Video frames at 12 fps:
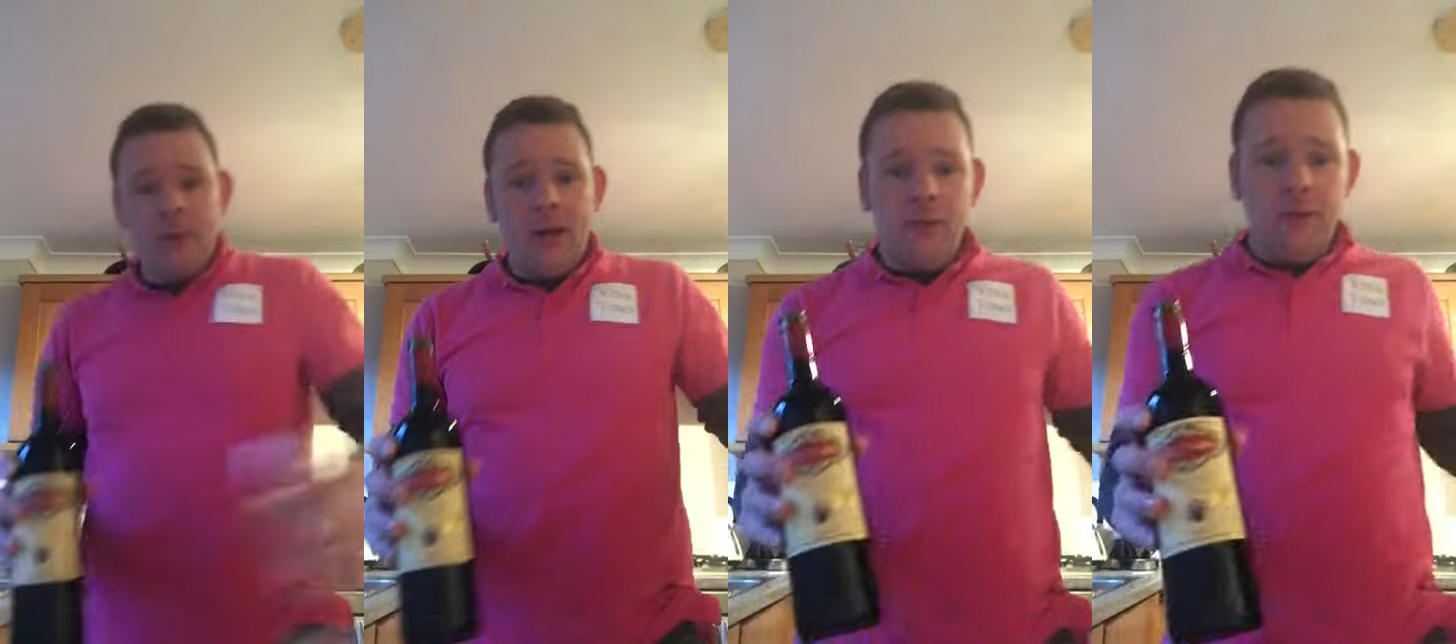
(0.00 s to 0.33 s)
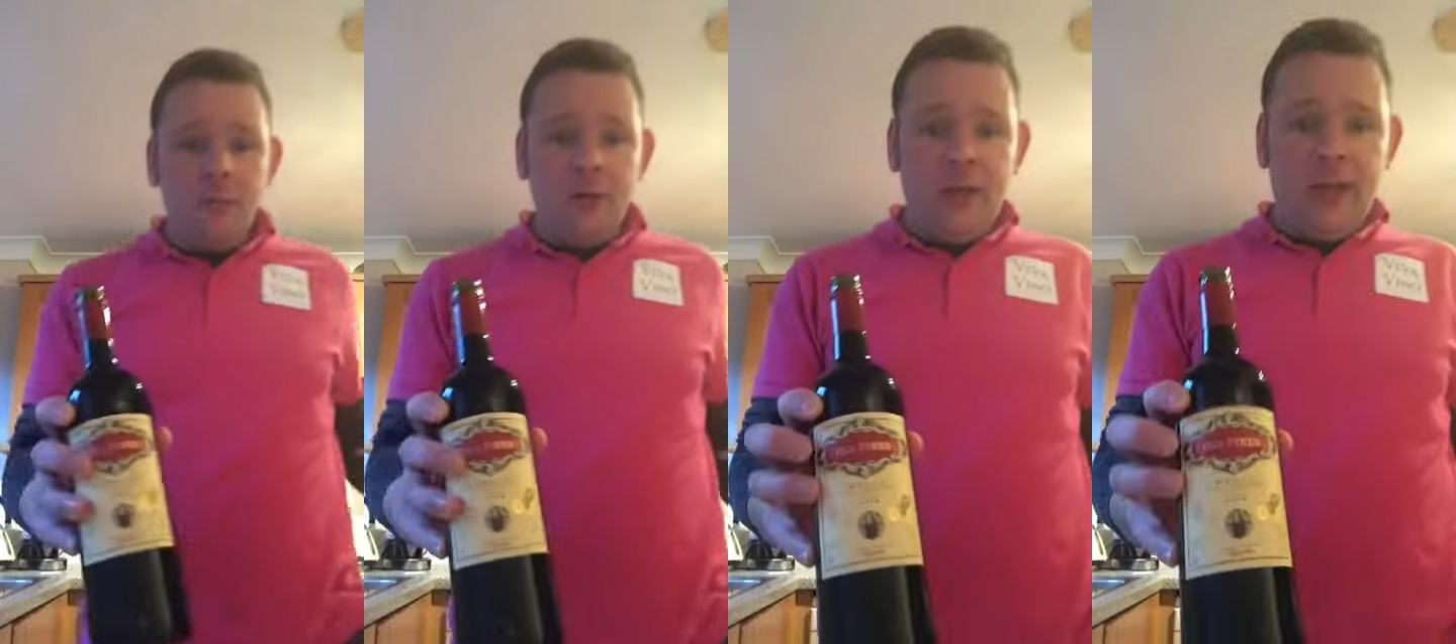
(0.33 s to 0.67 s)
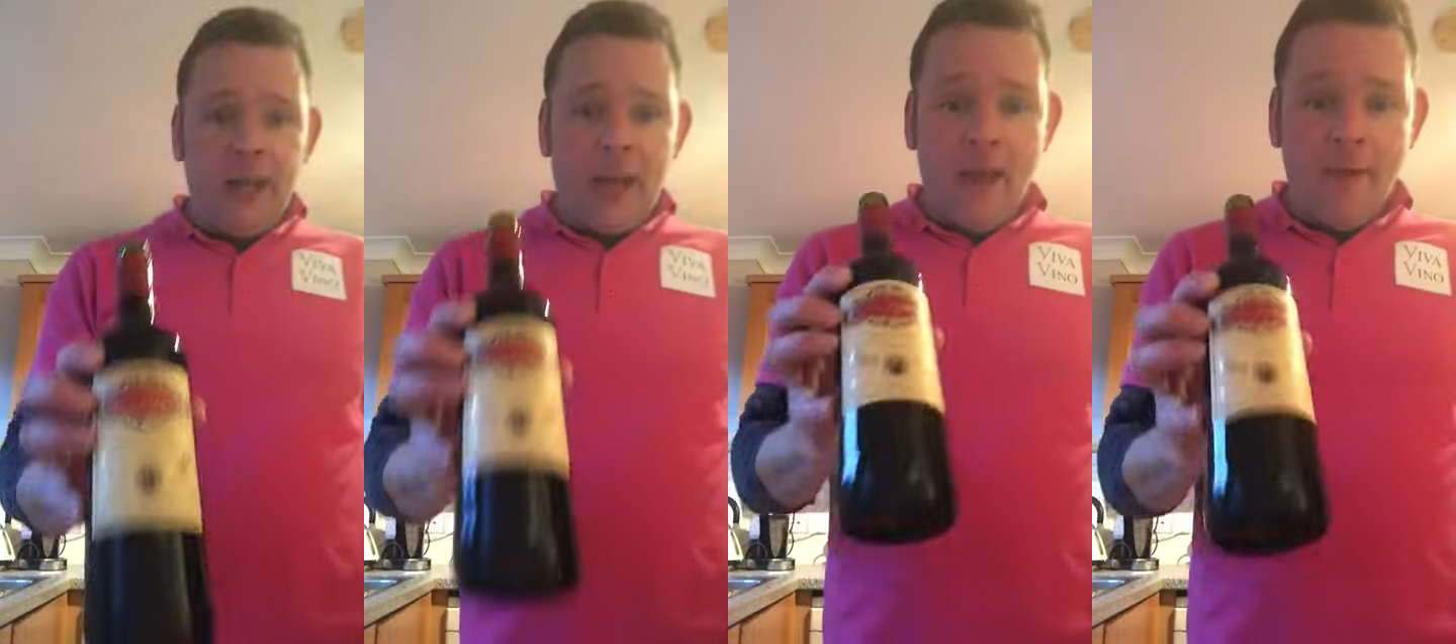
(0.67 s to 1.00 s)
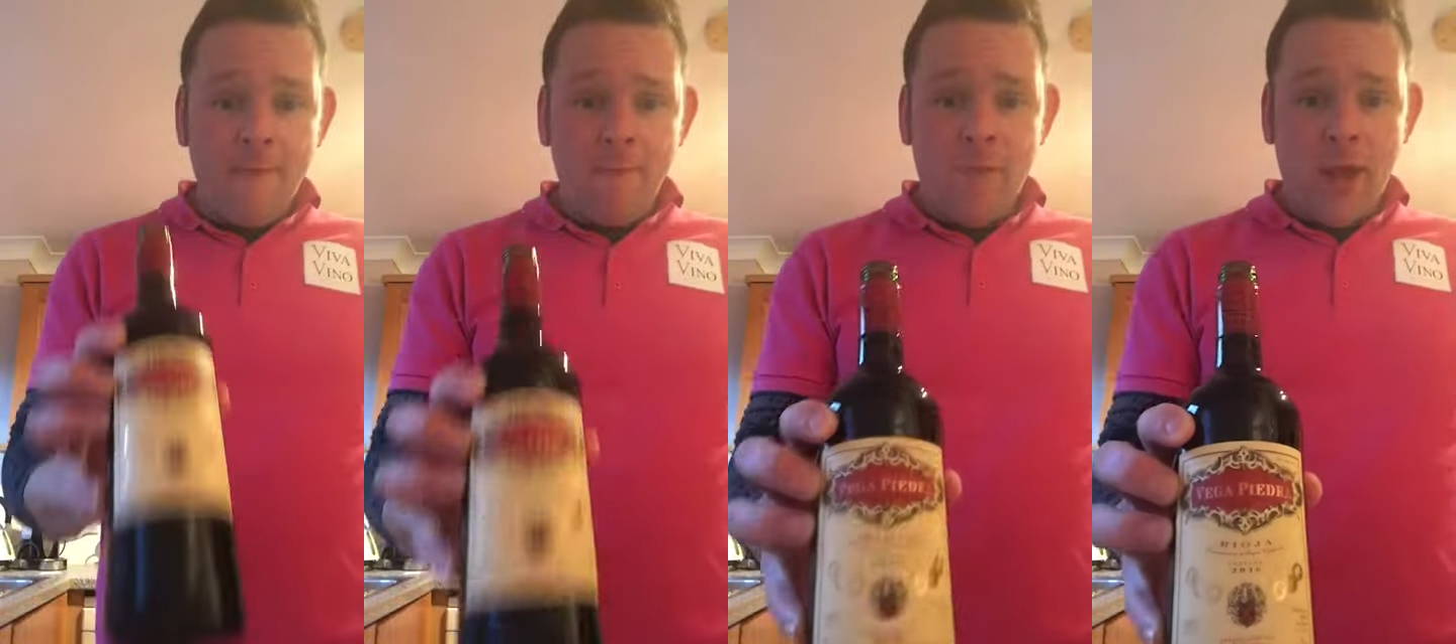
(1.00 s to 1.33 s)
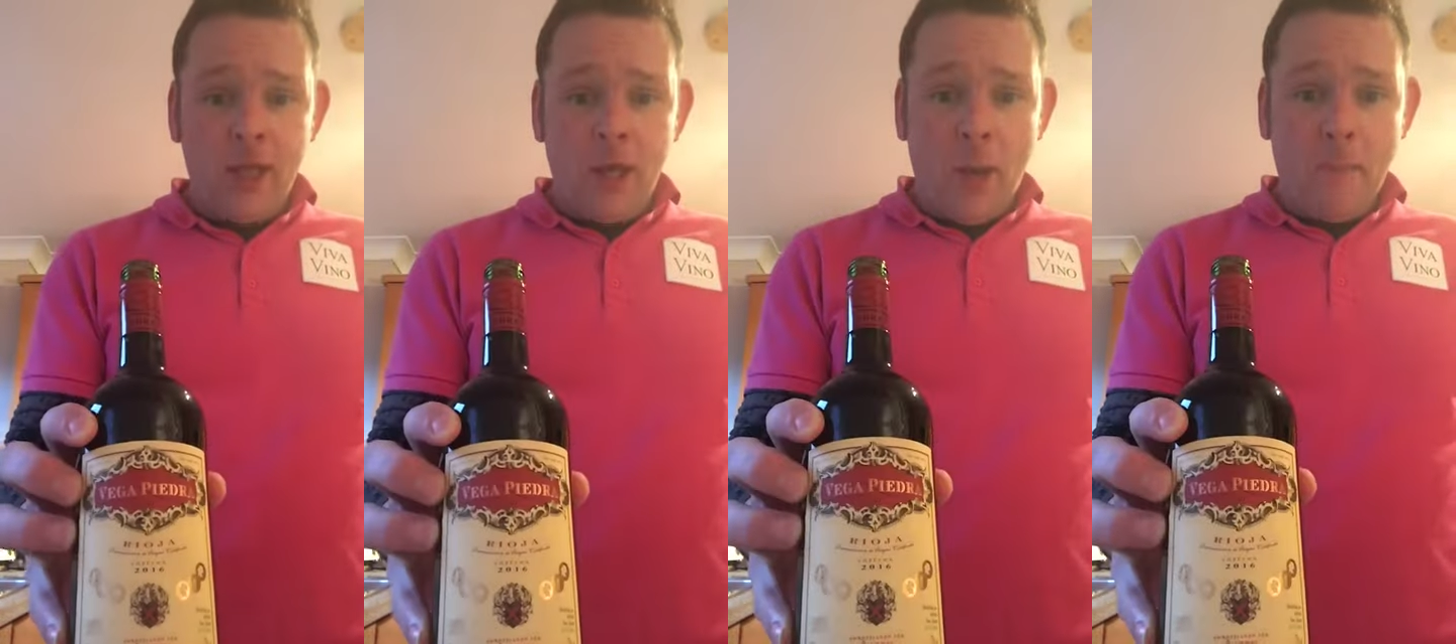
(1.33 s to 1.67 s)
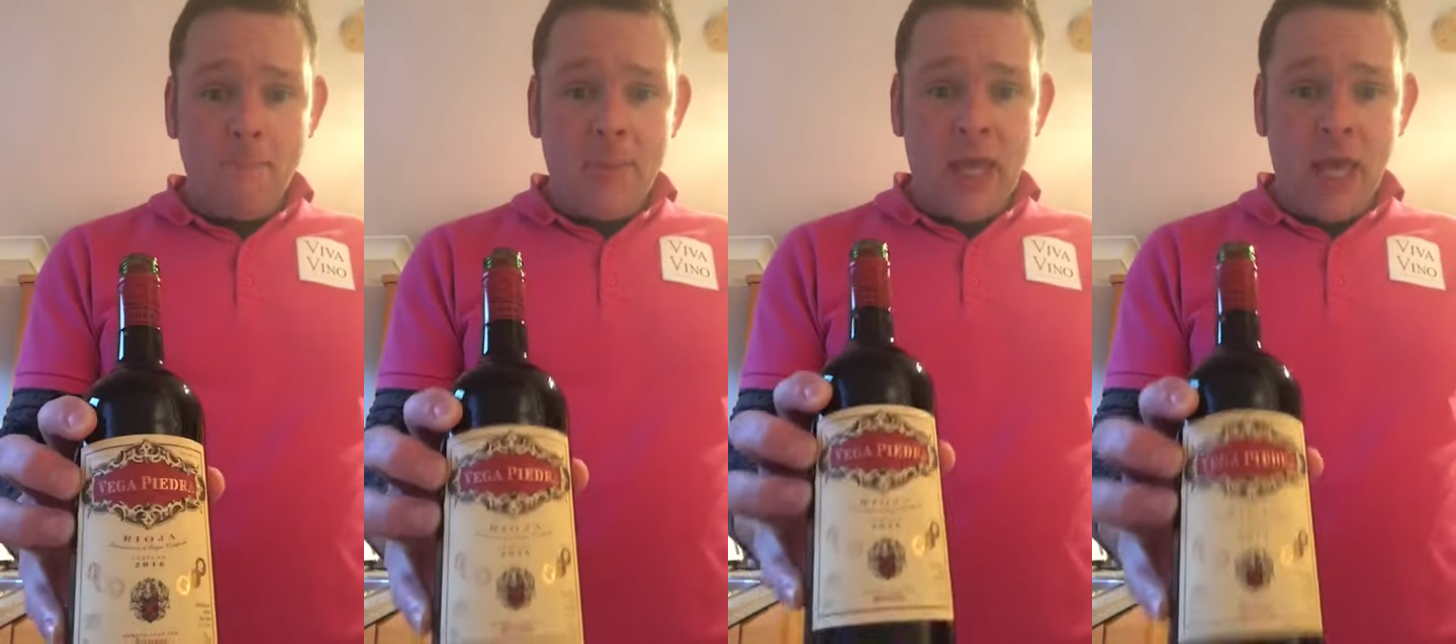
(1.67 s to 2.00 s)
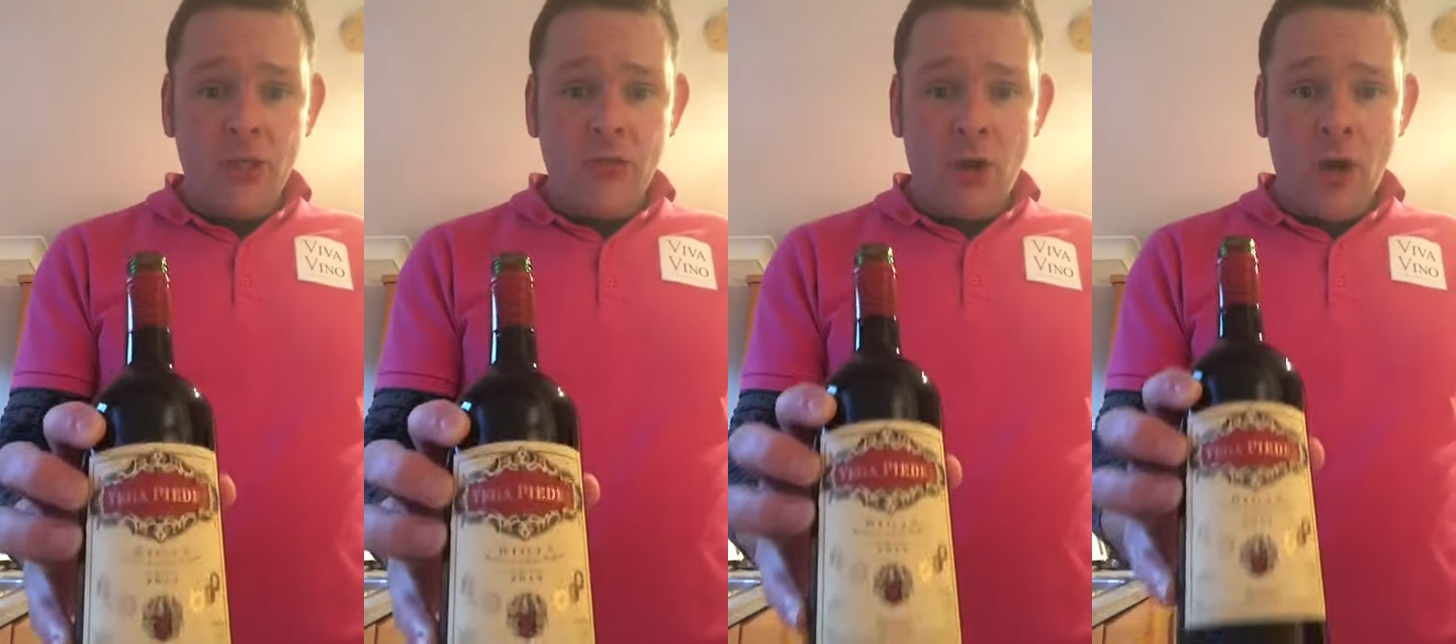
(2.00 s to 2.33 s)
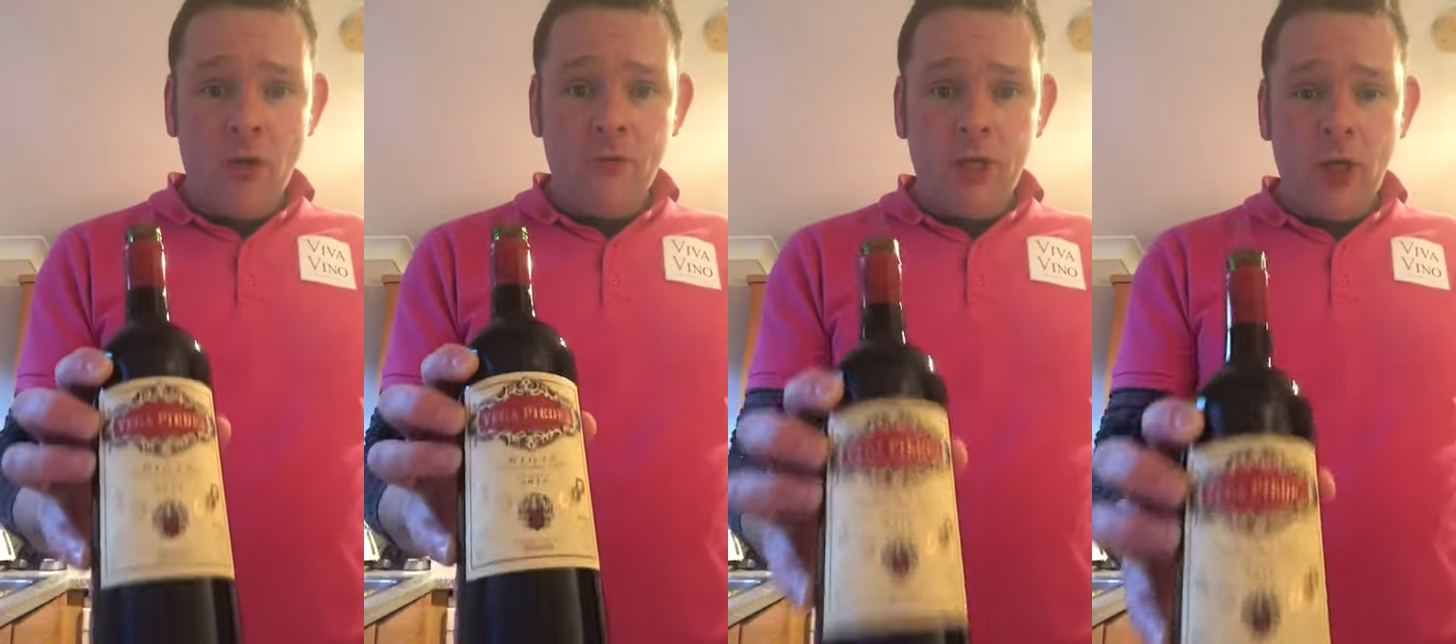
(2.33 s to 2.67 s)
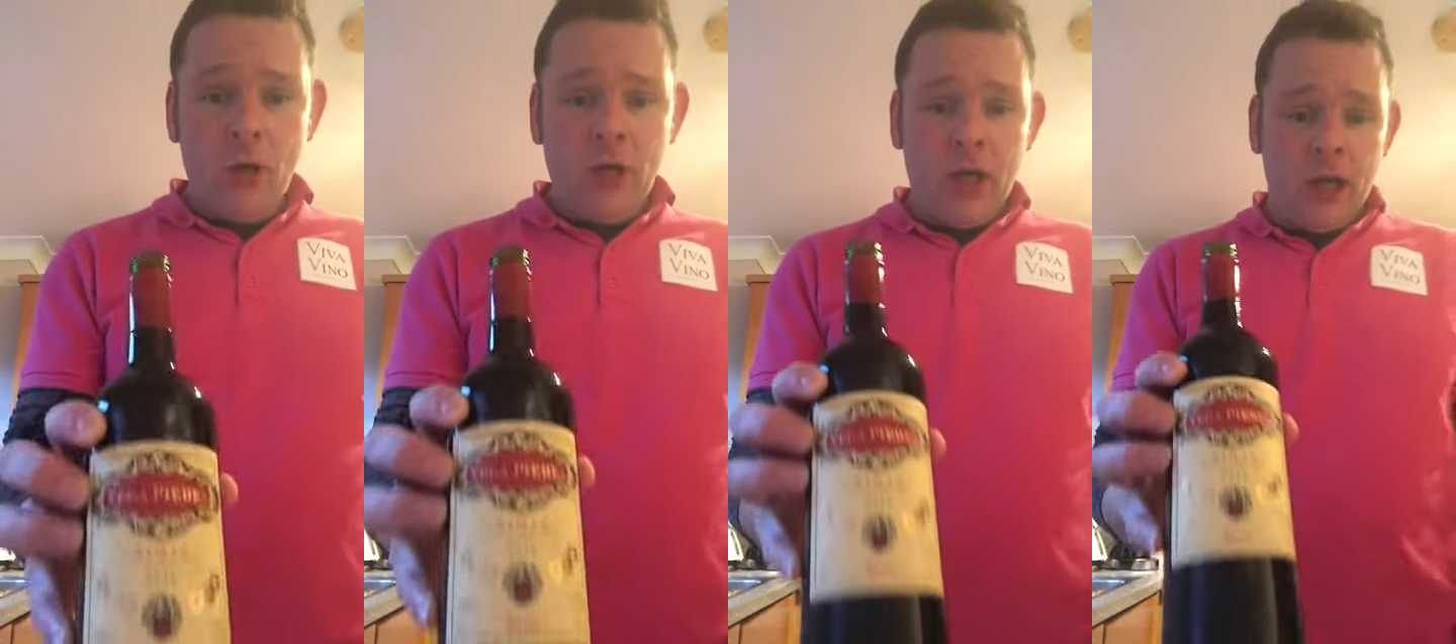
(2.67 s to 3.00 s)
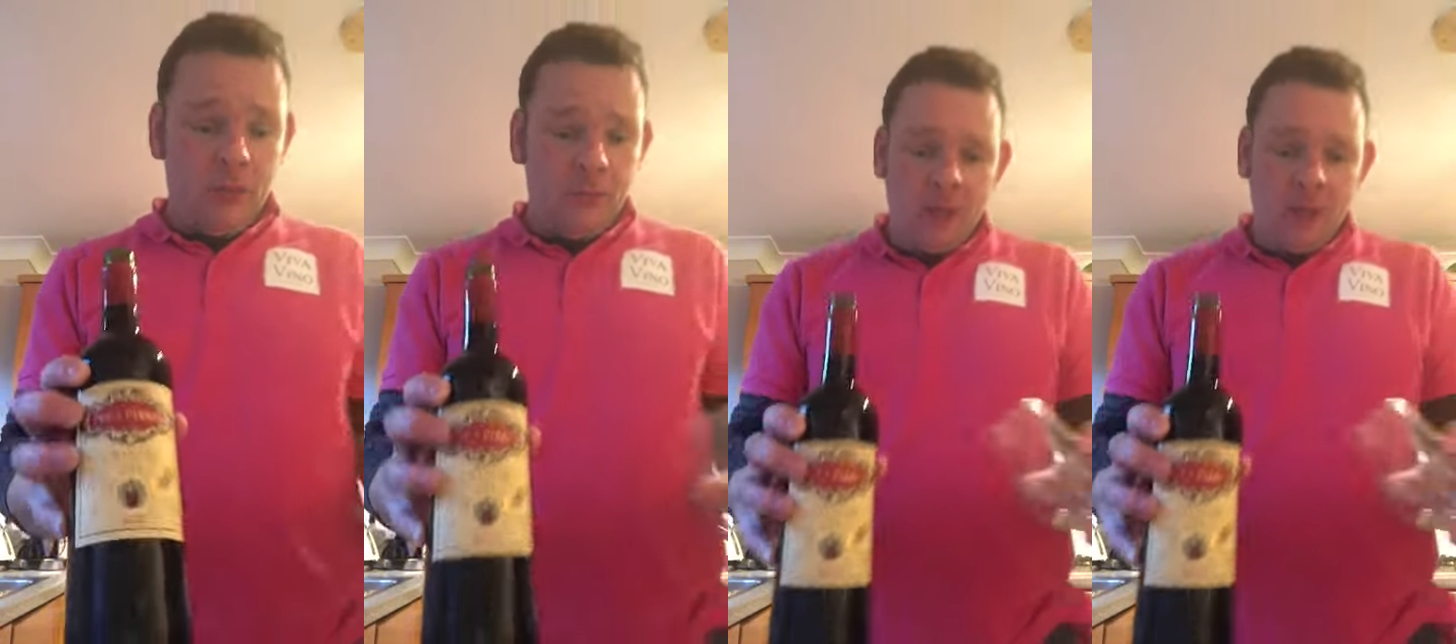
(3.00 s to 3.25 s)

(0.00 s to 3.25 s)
about what I'm drinking. Vega Piedra Rioja.